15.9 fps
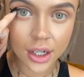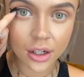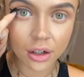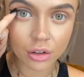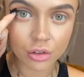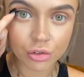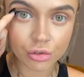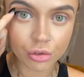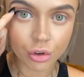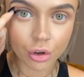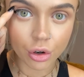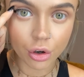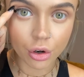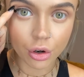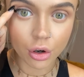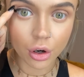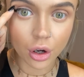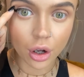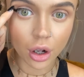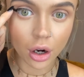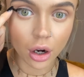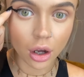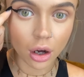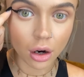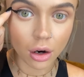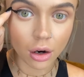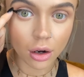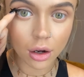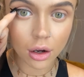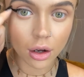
and I'll draw along,